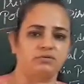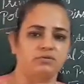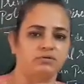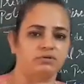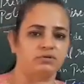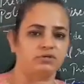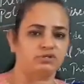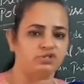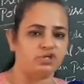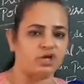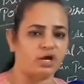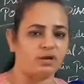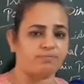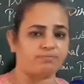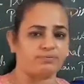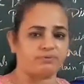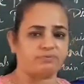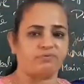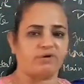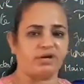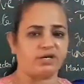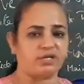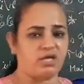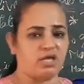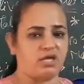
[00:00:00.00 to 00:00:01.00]
stops
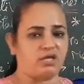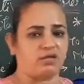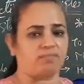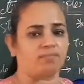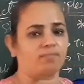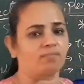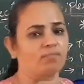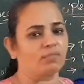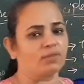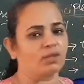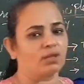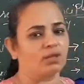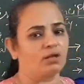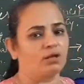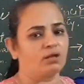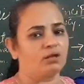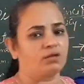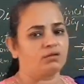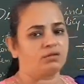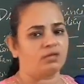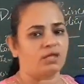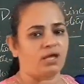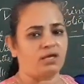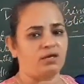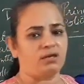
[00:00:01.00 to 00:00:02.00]
working,
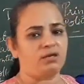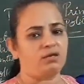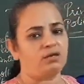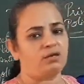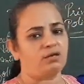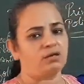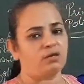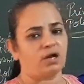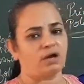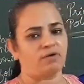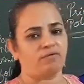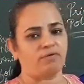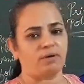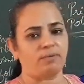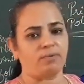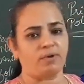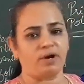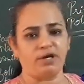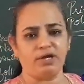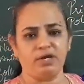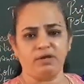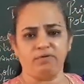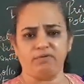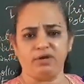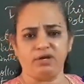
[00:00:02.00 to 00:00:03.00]
then our
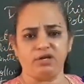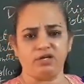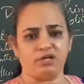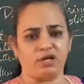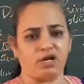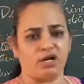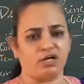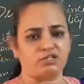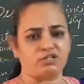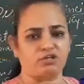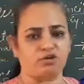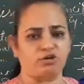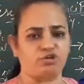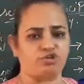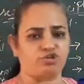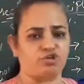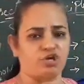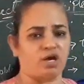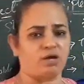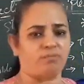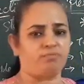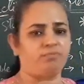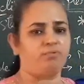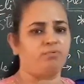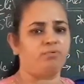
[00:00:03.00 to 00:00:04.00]
body will also
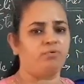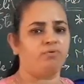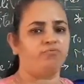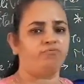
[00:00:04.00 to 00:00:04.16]
stop.